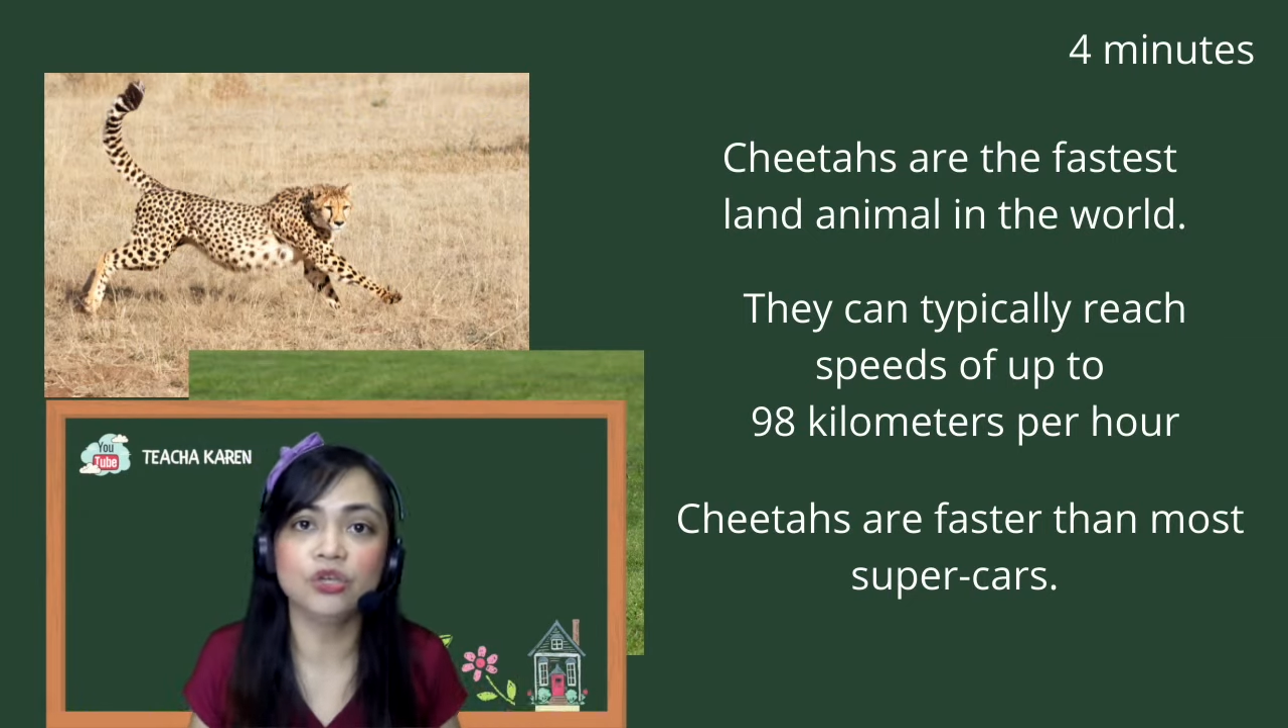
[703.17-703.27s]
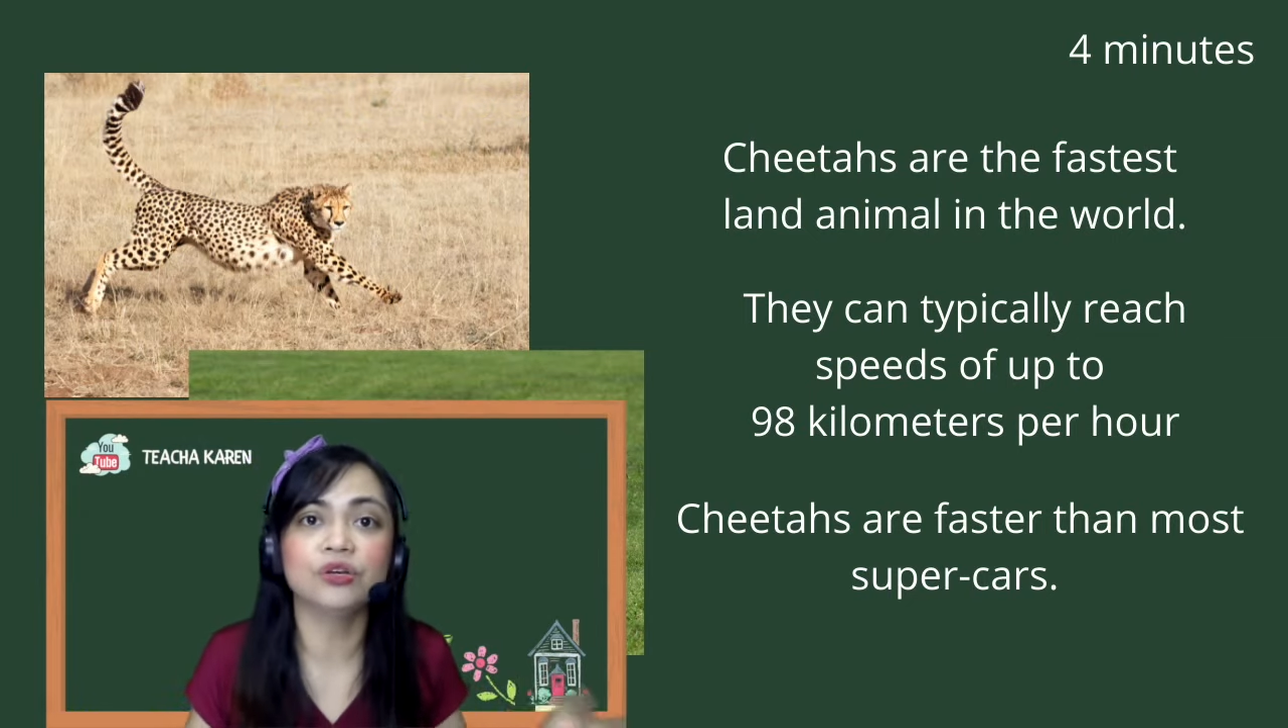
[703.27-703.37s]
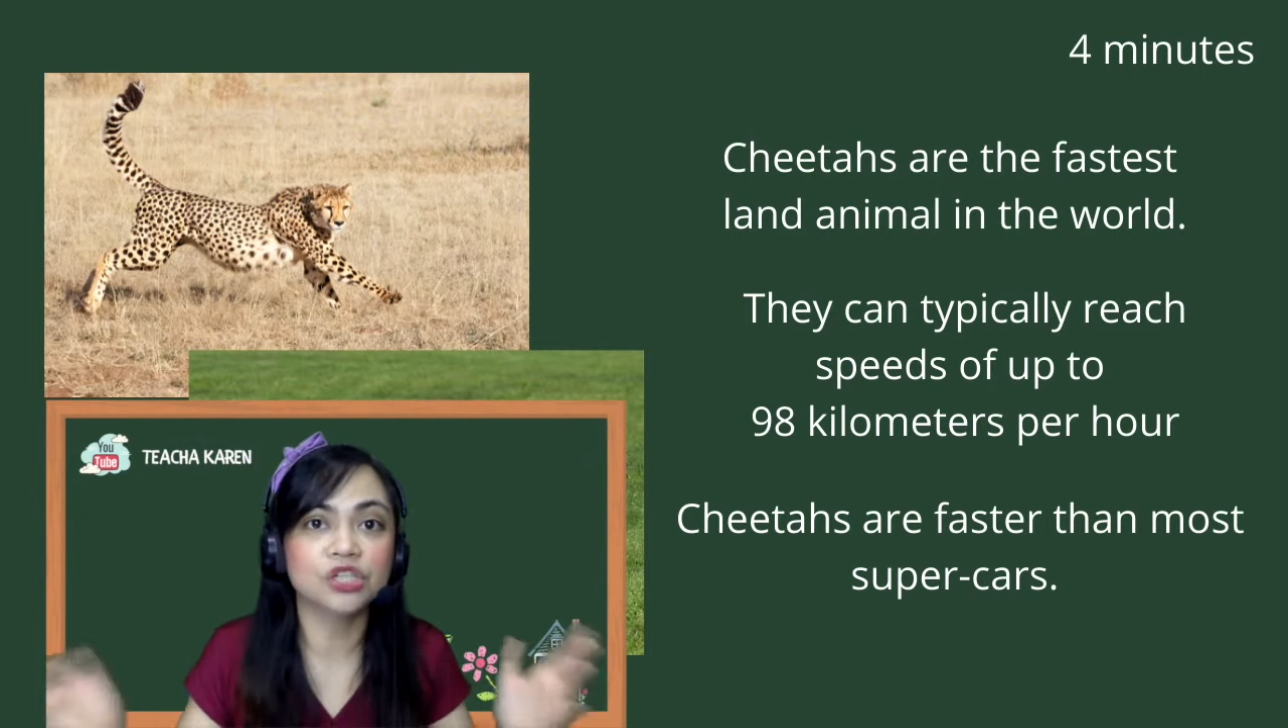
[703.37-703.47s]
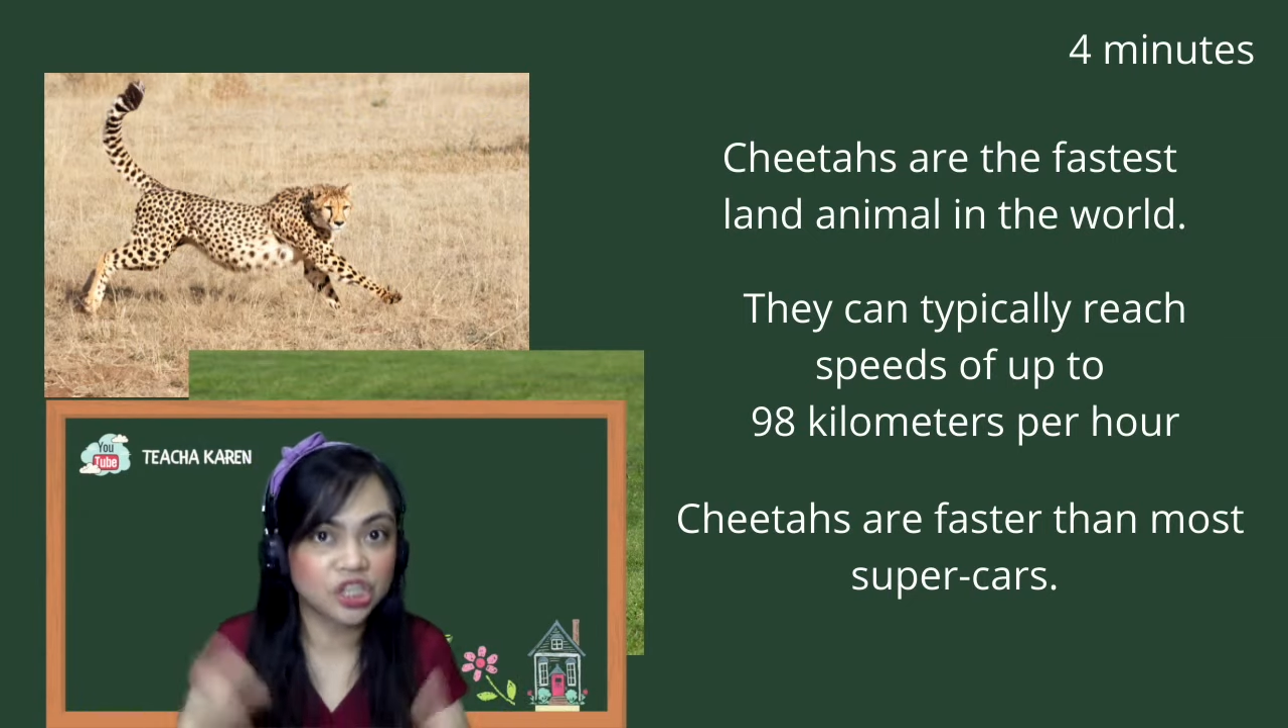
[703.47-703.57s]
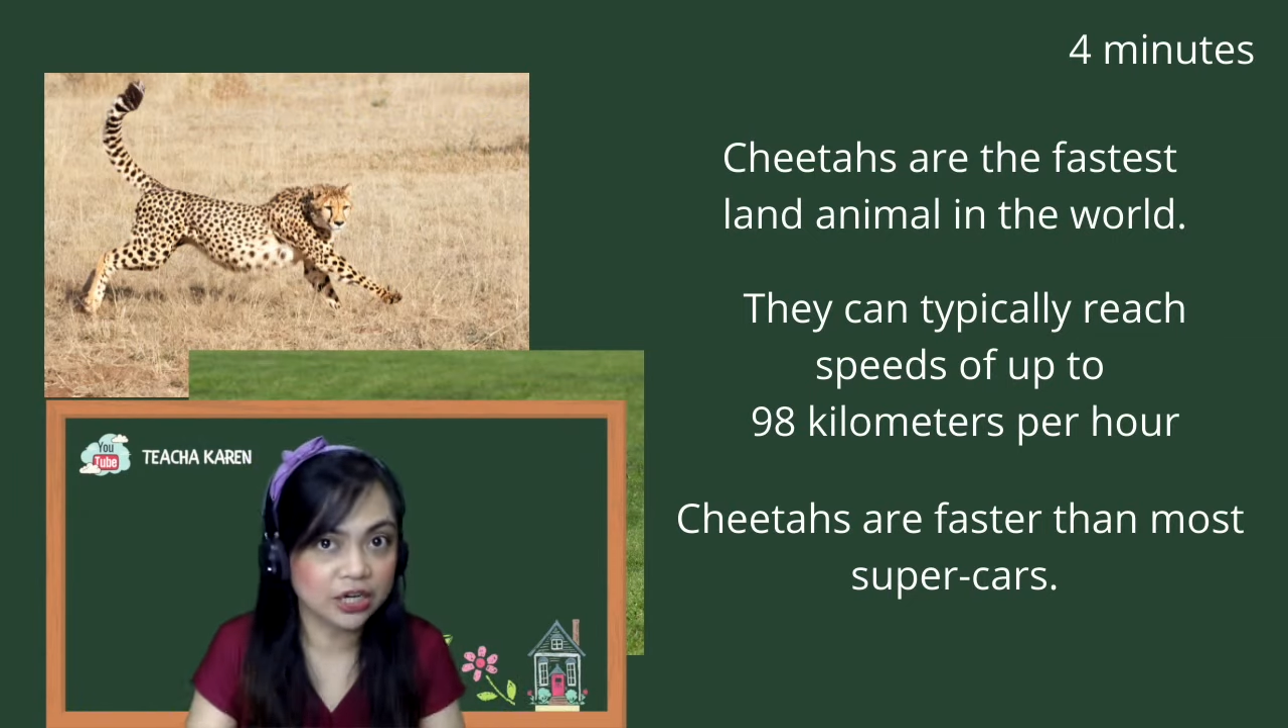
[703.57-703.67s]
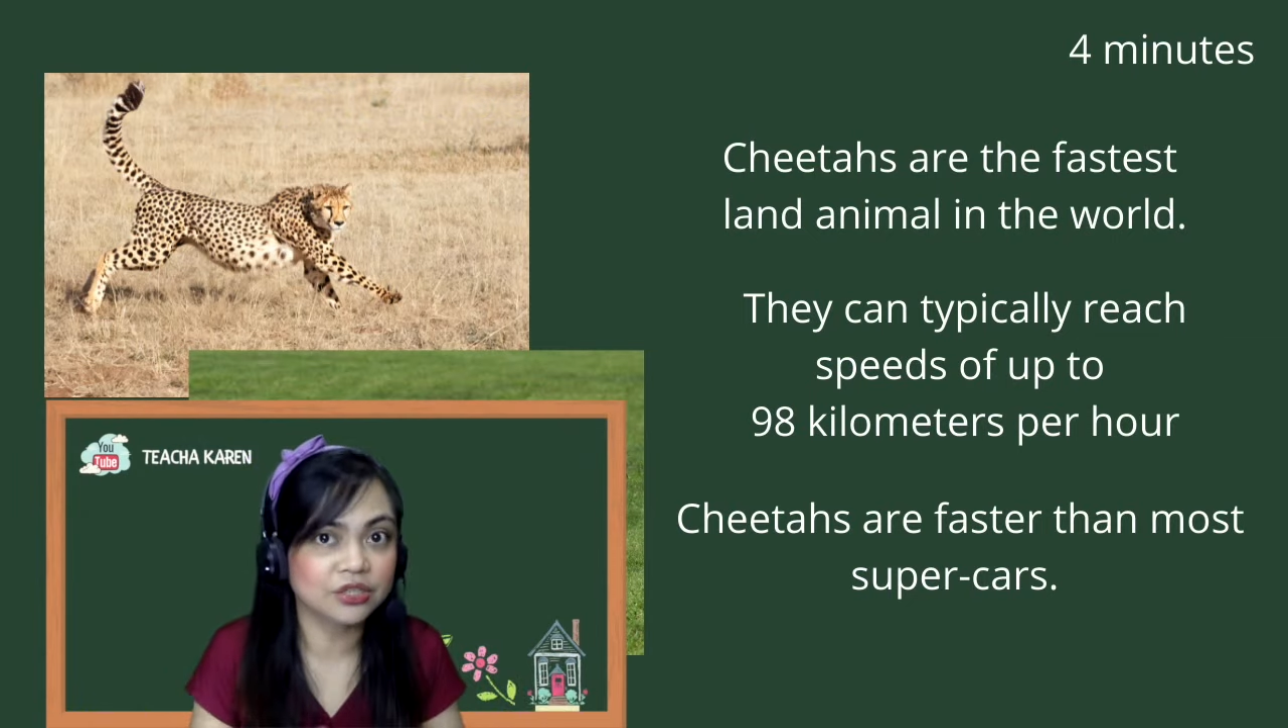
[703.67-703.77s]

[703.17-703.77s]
you could share